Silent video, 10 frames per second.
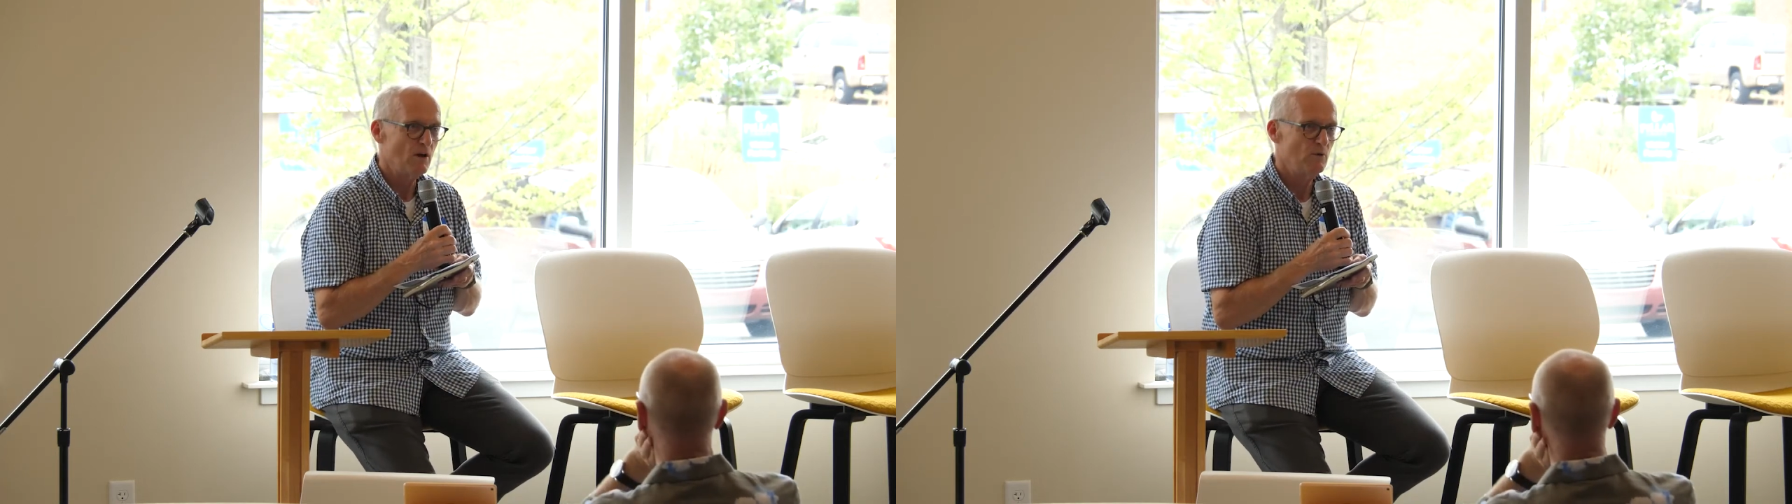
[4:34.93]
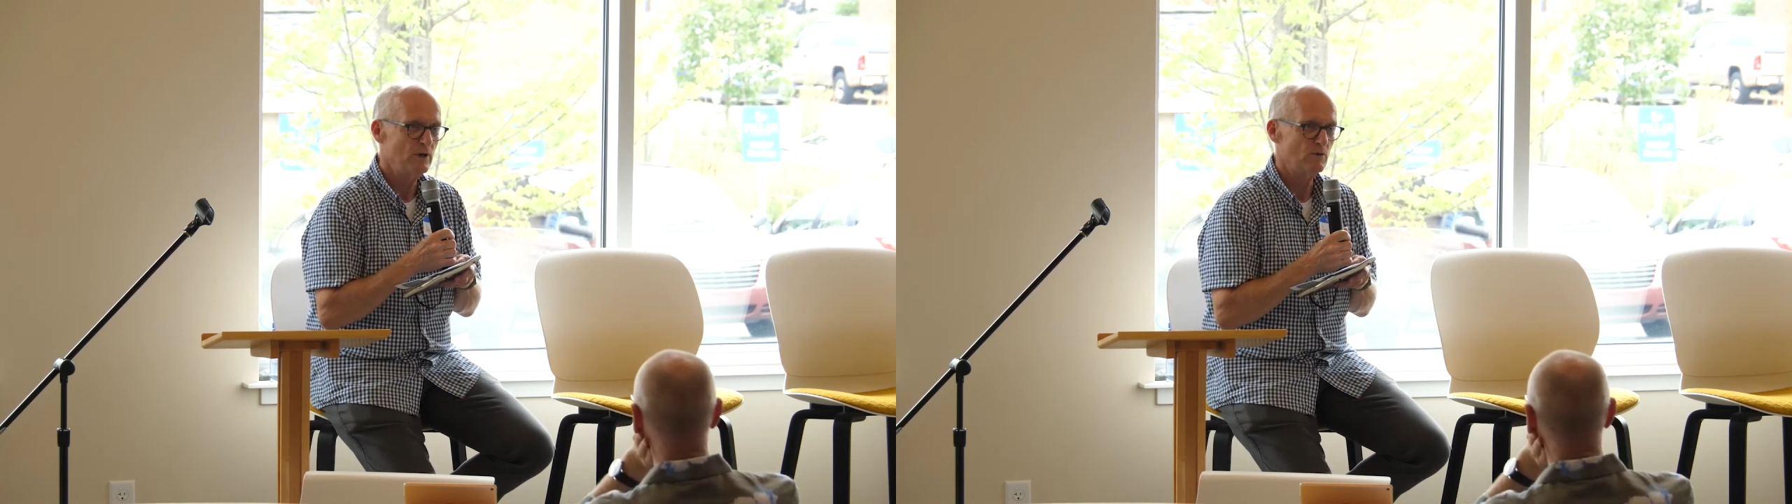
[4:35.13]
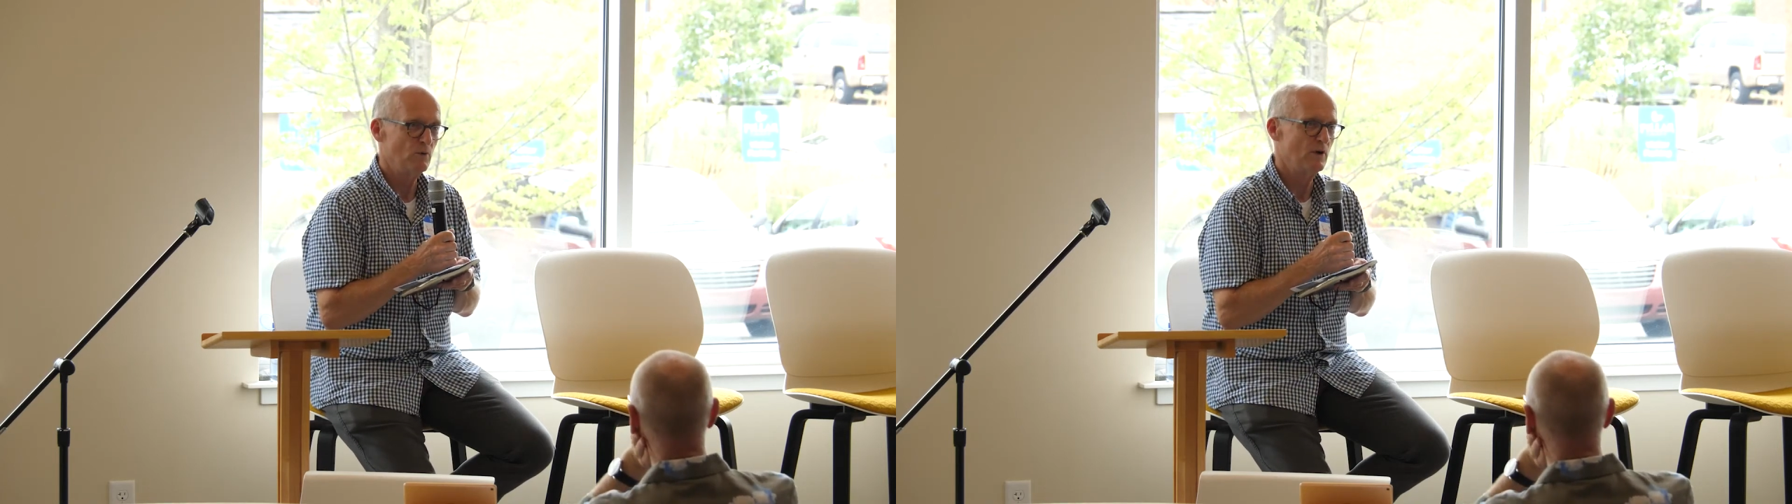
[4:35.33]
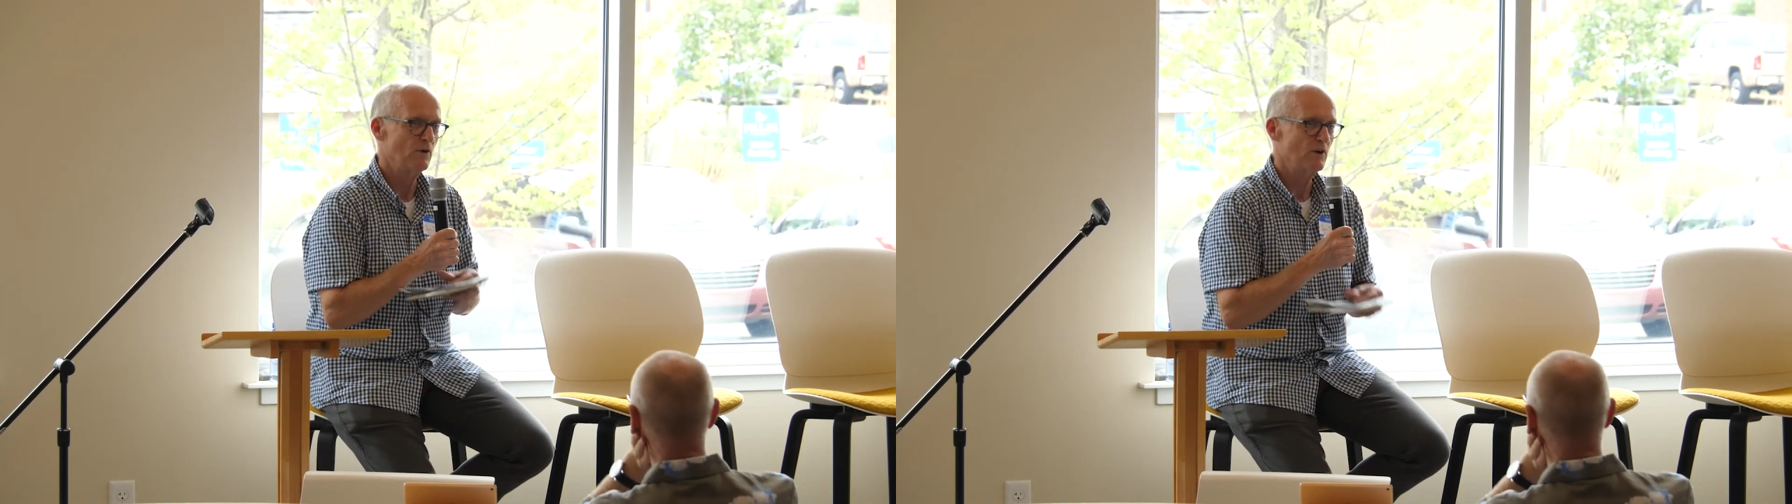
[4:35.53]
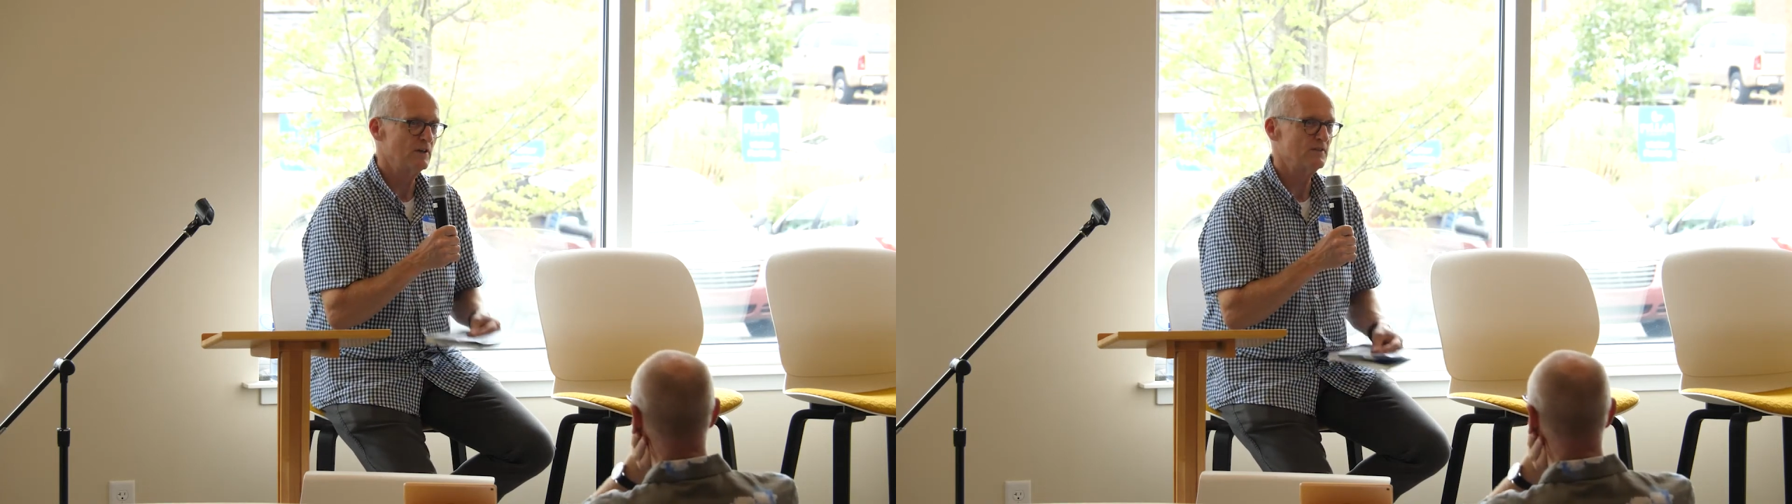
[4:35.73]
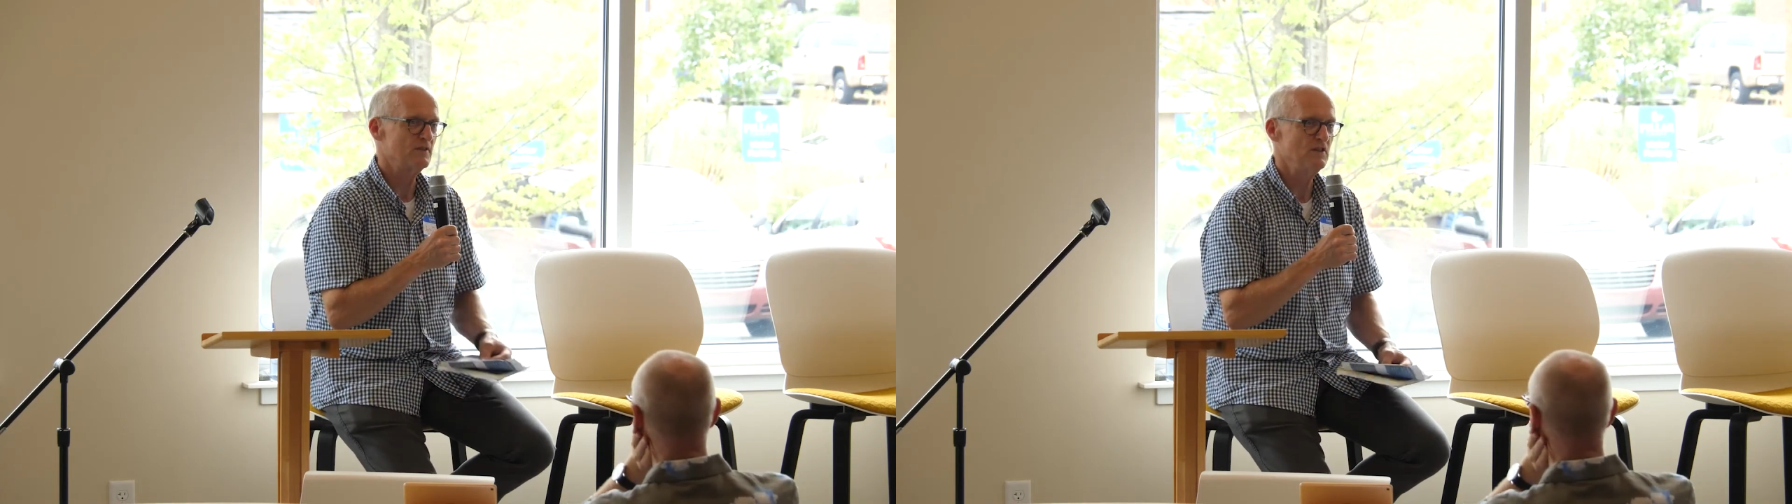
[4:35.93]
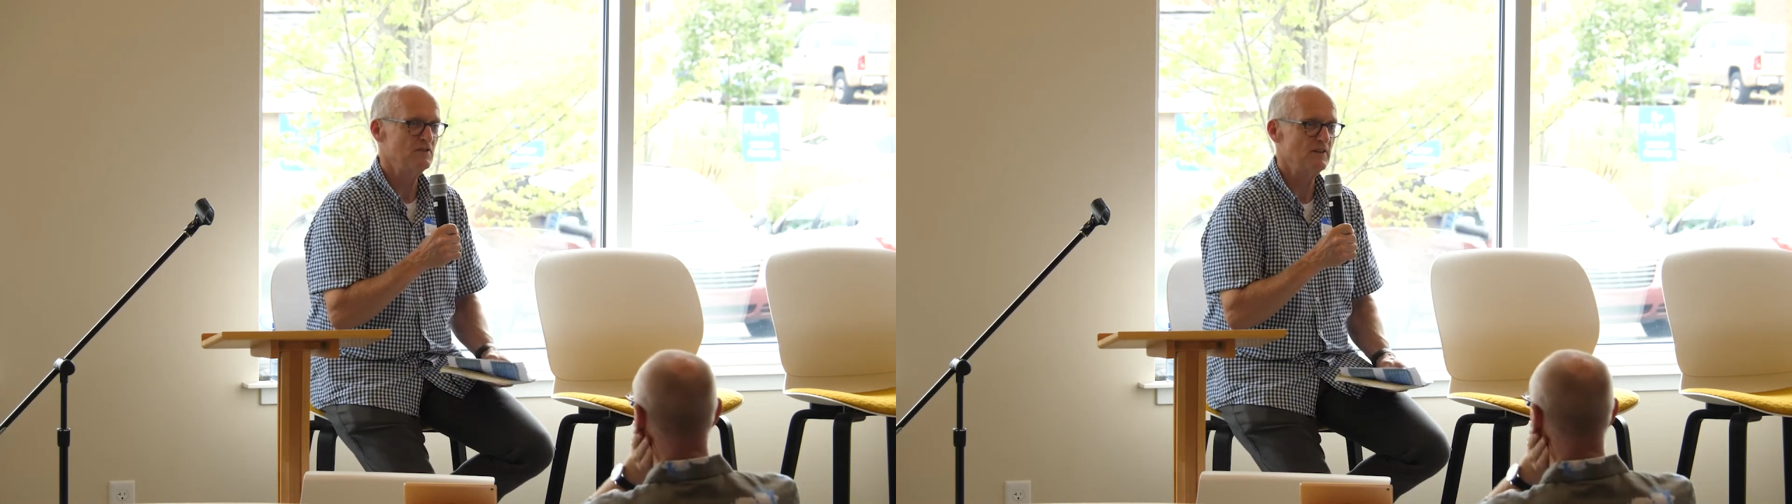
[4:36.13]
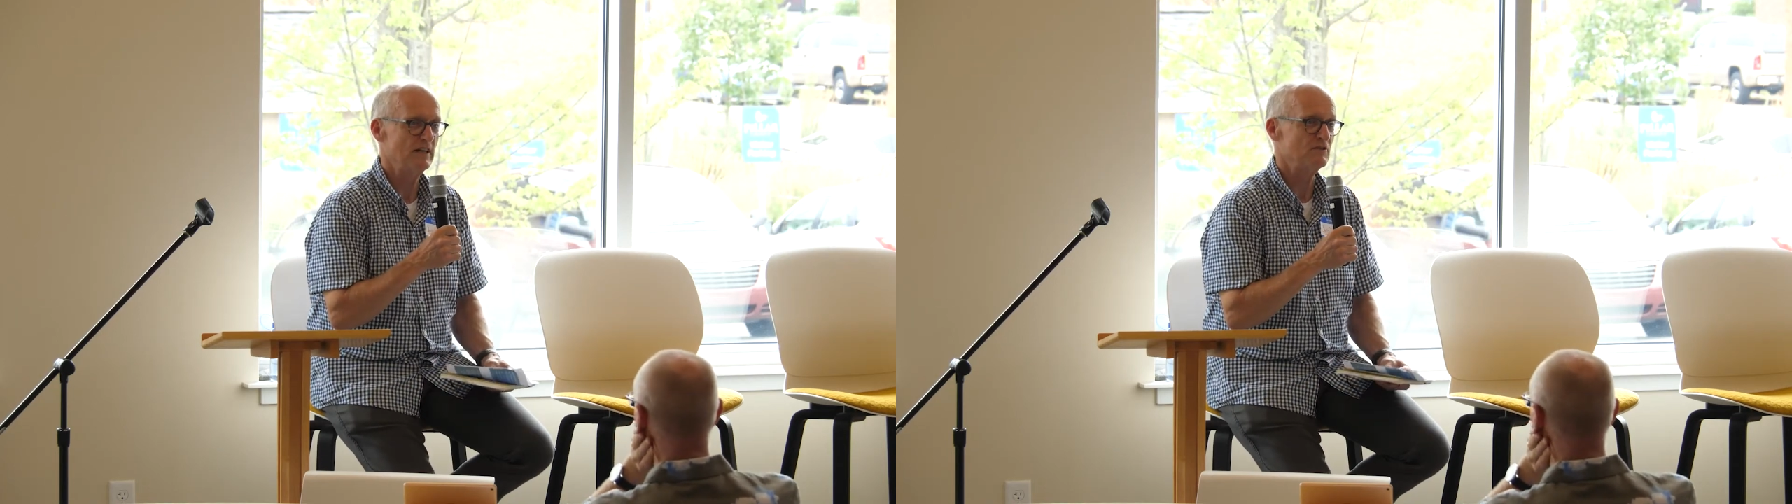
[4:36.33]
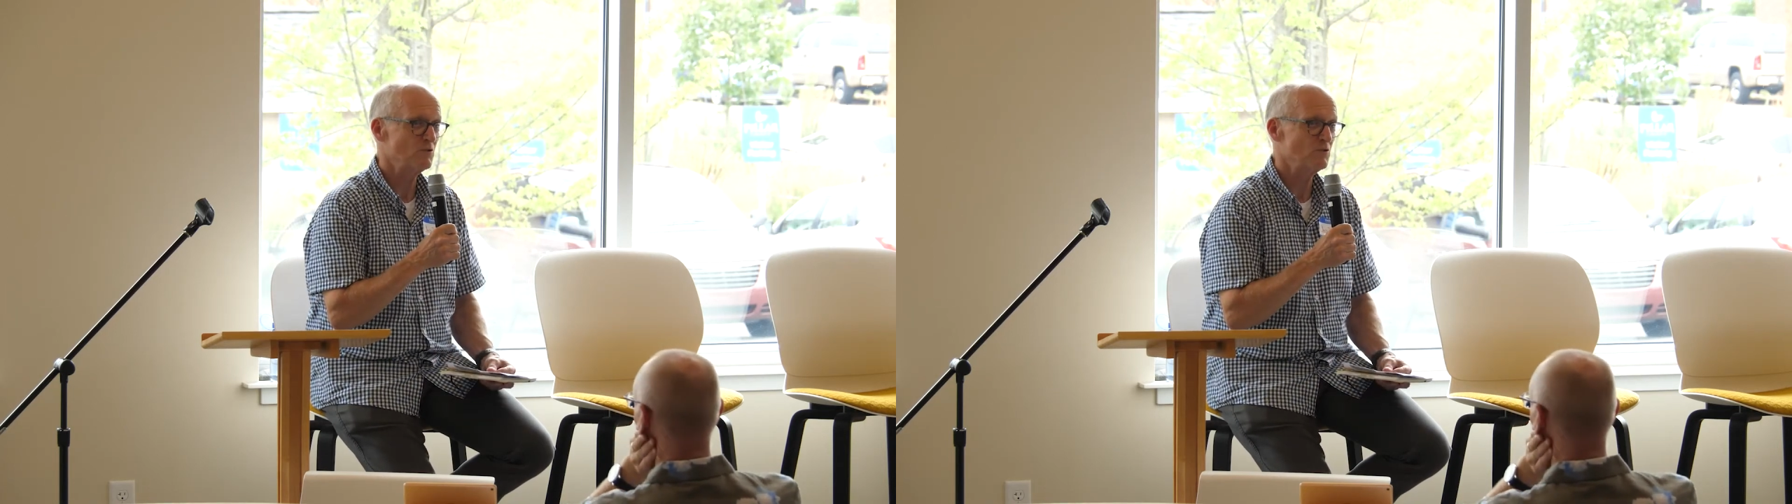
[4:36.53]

We were, we were an organization that